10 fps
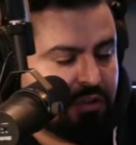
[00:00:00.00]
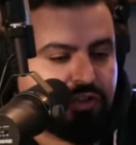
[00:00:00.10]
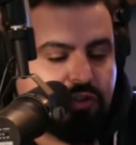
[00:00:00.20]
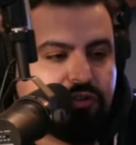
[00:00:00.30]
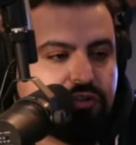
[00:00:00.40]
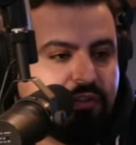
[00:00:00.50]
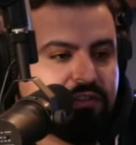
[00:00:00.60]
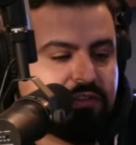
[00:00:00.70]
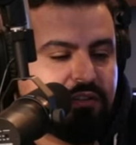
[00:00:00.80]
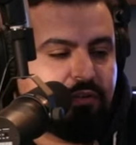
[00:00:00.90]
So you ever
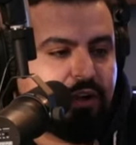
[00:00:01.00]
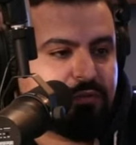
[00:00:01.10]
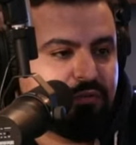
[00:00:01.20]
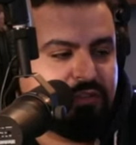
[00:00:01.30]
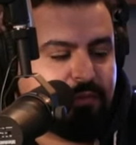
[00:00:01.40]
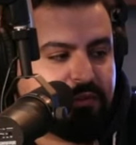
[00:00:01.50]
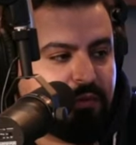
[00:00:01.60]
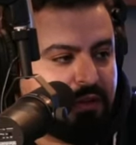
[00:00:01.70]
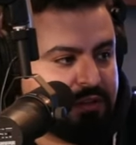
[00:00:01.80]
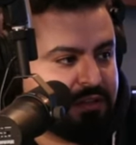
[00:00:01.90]
you ever watch the movie
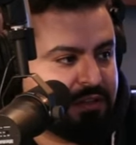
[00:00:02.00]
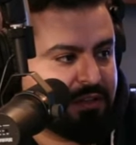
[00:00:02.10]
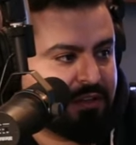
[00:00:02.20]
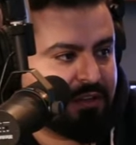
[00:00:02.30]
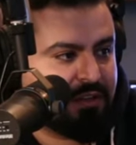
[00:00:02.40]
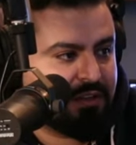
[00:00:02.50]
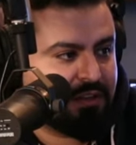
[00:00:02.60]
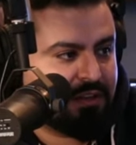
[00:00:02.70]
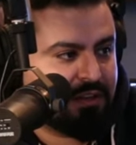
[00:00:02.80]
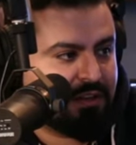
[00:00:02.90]
Spaceballs? Yeah.
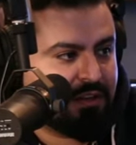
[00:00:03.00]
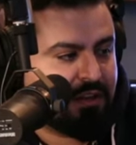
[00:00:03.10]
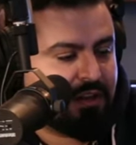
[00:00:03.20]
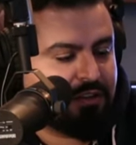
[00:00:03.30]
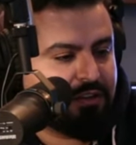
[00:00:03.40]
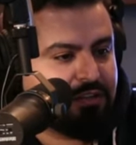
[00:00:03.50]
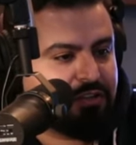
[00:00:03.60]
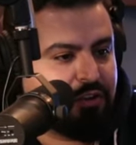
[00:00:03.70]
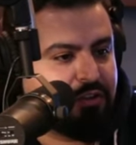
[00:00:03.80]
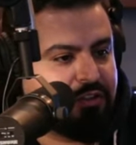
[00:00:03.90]

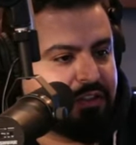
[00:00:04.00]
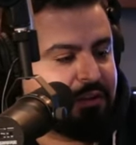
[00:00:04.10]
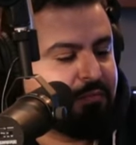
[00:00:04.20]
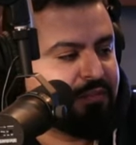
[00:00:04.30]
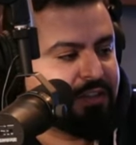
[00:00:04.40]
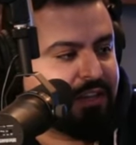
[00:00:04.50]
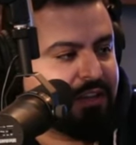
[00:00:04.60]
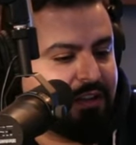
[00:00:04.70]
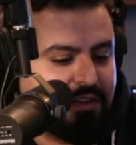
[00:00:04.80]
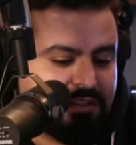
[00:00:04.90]
So there's a there's
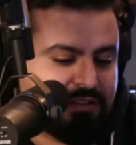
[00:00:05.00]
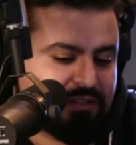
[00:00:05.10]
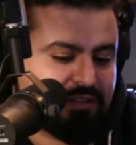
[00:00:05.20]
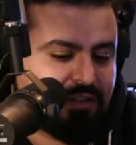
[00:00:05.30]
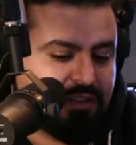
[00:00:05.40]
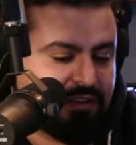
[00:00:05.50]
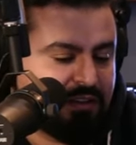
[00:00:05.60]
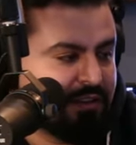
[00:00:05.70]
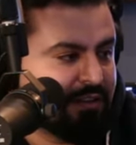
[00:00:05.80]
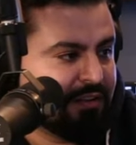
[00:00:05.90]
a there's a scene
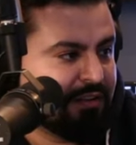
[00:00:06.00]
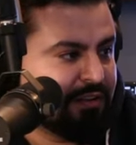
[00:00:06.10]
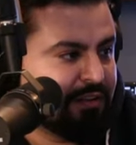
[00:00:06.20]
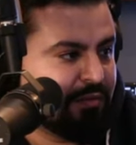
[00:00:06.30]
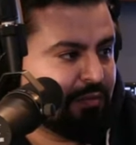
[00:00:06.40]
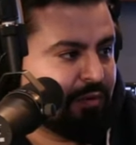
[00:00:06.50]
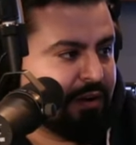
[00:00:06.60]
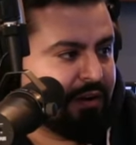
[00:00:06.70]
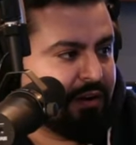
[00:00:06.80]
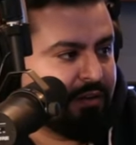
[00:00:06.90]

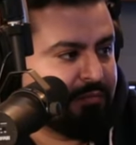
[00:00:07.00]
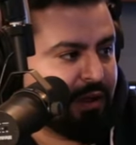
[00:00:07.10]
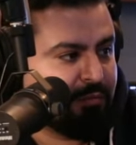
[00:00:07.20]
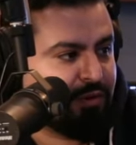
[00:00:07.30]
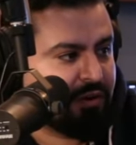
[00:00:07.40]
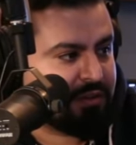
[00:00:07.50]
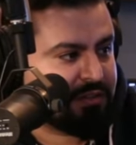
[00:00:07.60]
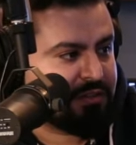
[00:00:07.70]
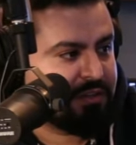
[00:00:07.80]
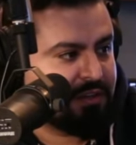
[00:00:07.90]
where Mel
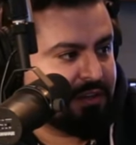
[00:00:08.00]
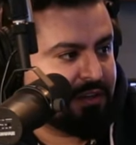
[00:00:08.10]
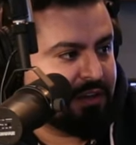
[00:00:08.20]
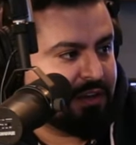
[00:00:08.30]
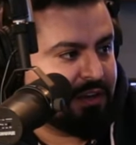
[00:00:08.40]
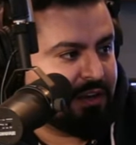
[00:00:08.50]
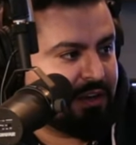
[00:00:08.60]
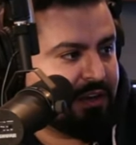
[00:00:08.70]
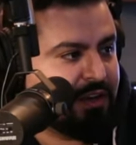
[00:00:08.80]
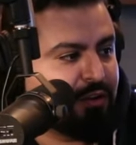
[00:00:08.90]
Brooks
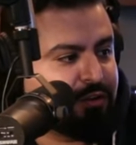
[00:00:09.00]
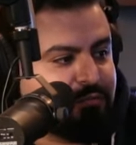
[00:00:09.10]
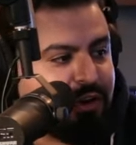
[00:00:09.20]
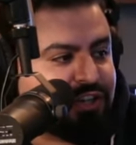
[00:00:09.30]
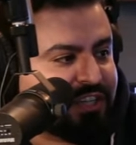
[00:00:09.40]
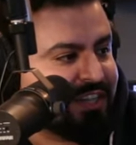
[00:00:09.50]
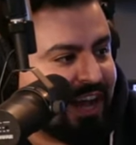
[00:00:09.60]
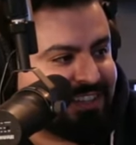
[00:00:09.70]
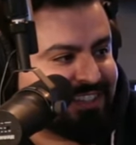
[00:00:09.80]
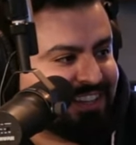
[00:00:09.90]
he goes
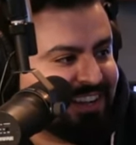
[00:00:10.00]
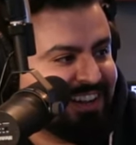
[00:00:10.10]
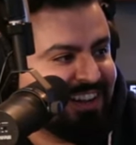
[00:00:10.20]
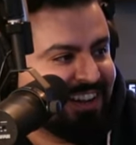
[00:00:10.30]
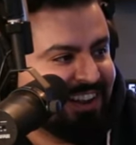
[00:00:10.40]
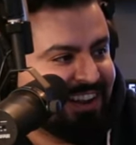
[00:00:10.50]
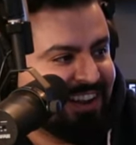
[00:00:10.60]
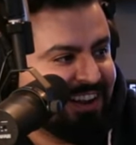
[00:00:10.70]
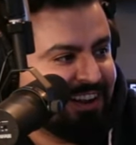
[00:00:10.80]
merchandising. Right.